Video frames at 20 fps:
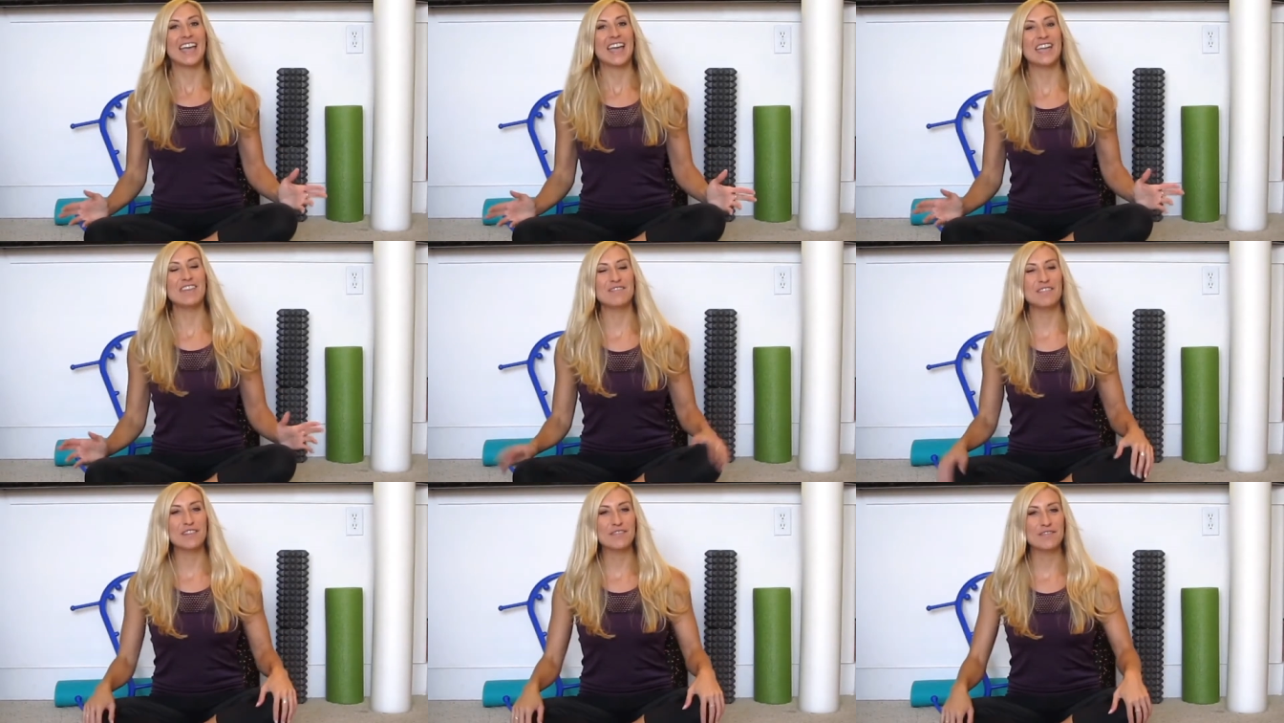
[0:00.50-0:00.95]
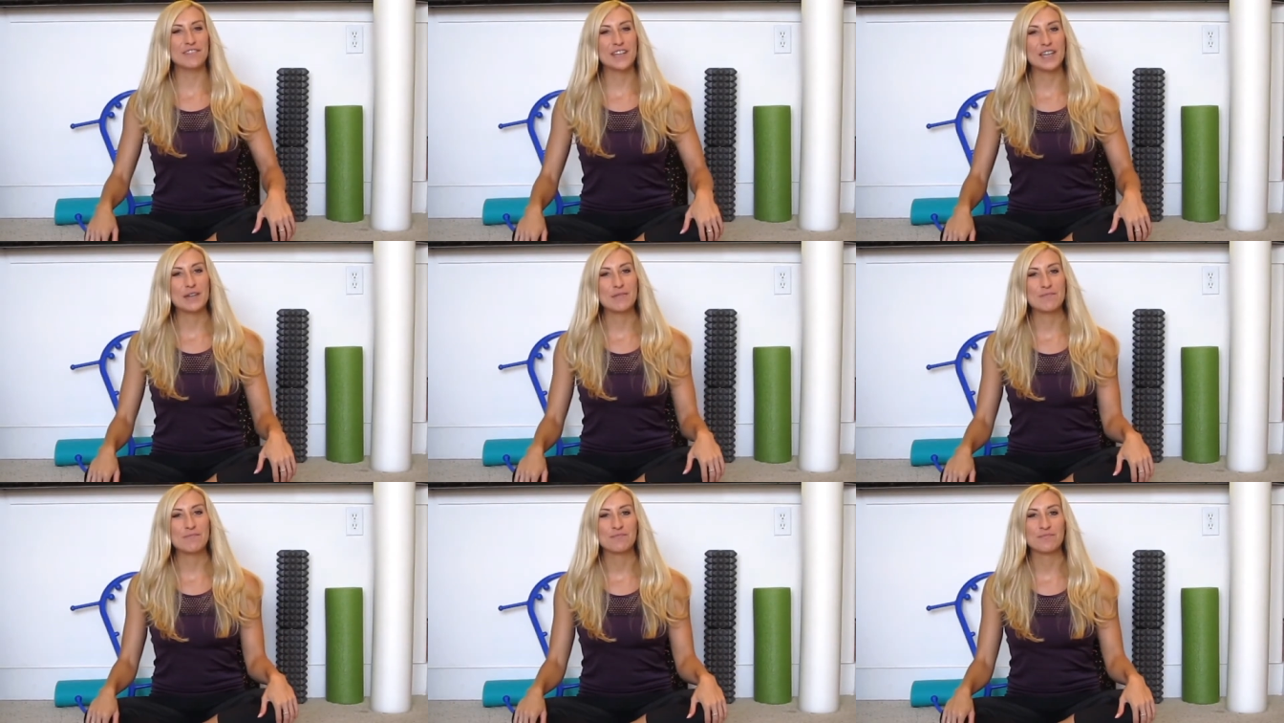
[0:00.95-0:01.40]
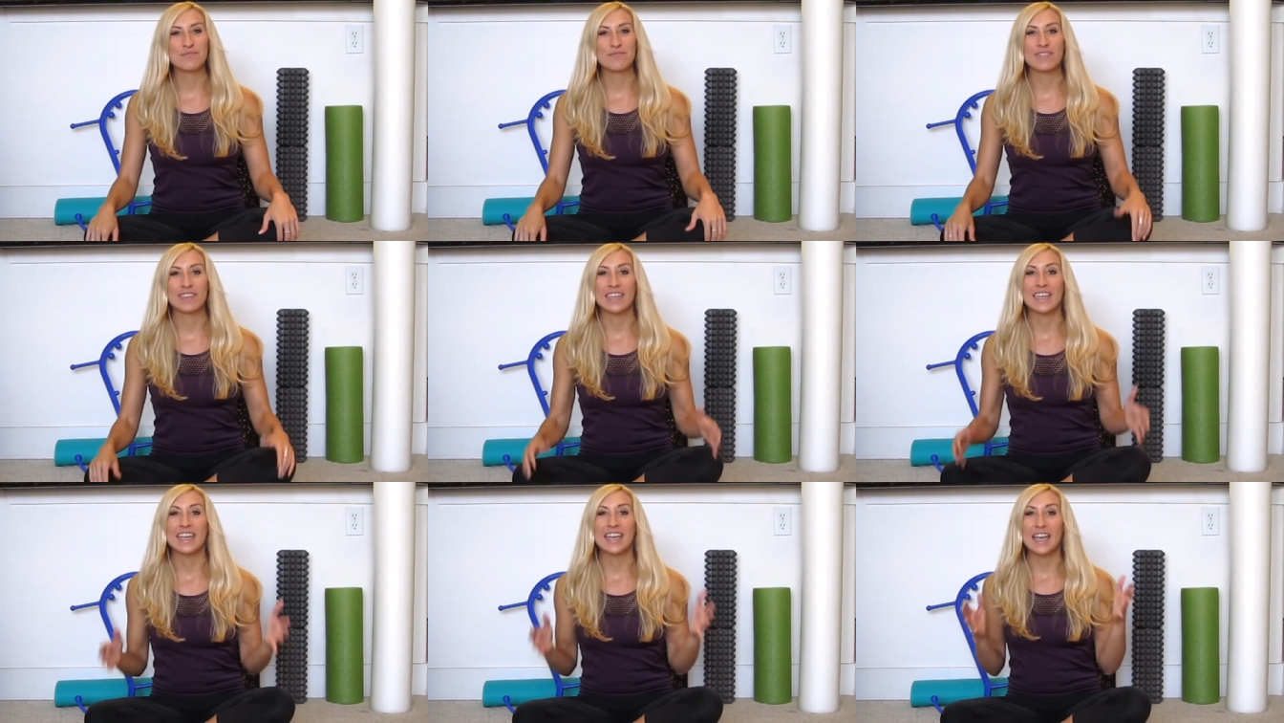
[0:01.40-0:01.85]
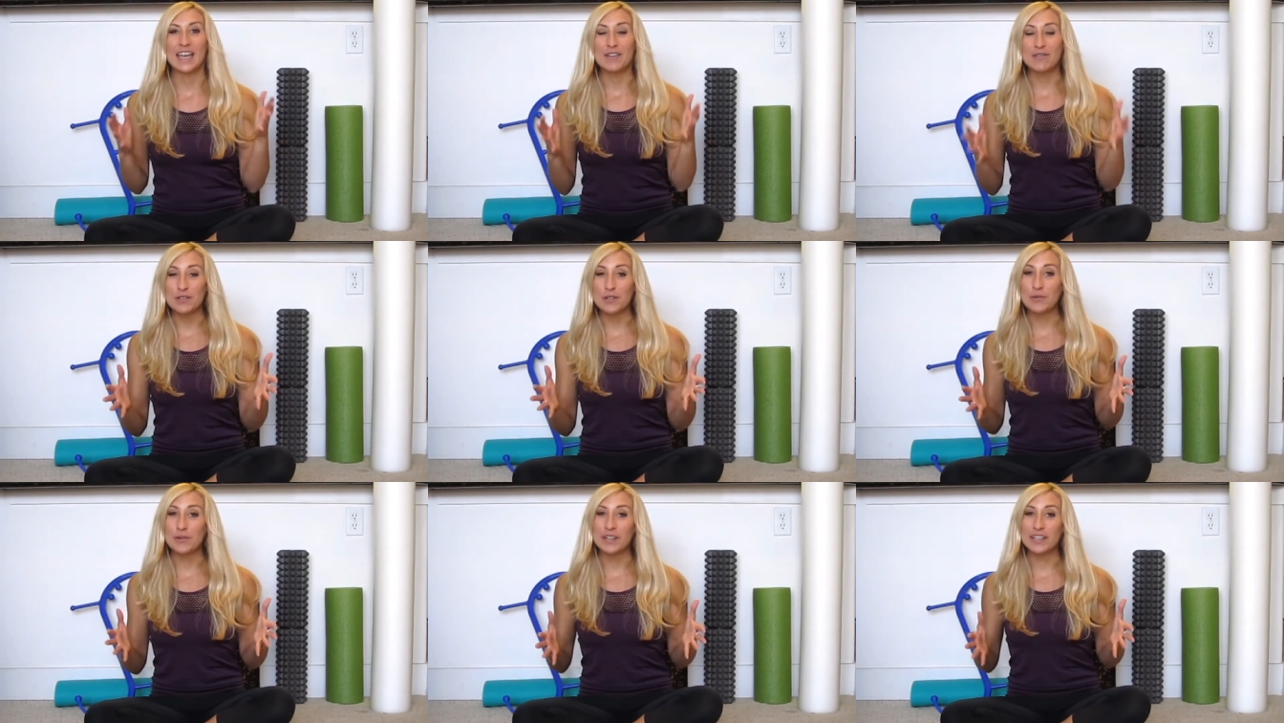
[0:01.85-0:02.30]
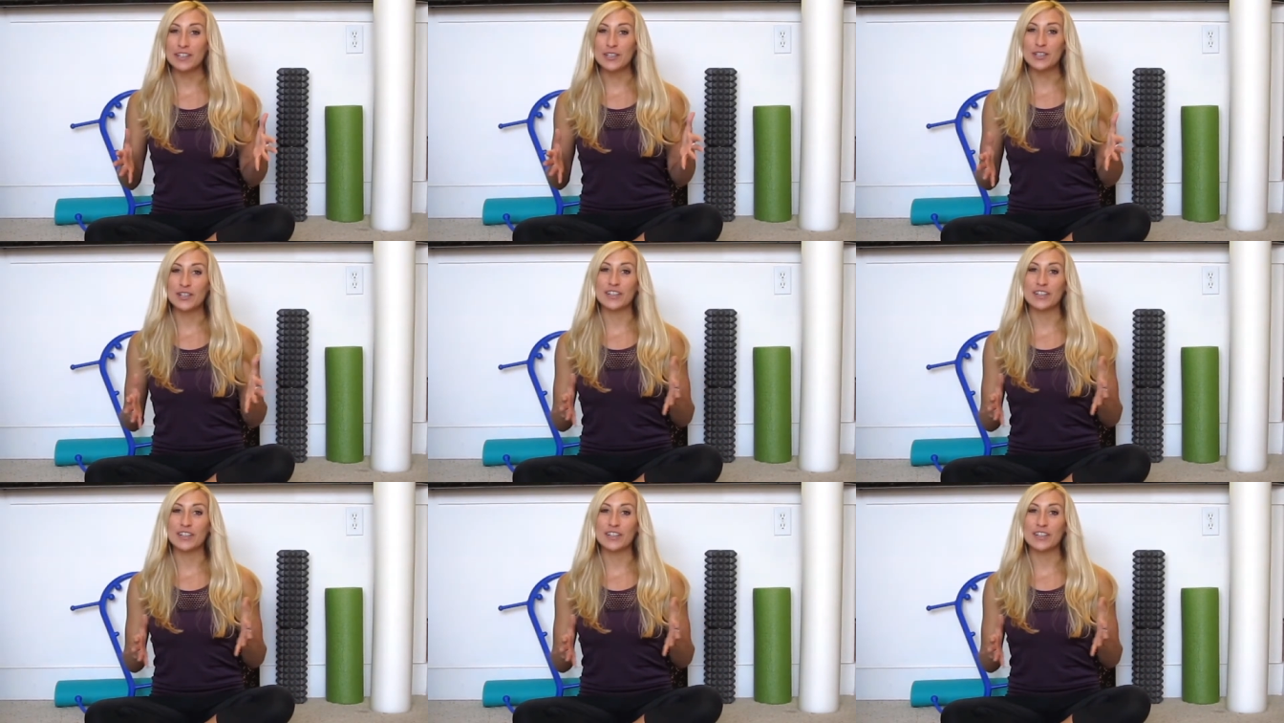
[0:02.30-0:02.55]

Hey Fit Fam! If you want to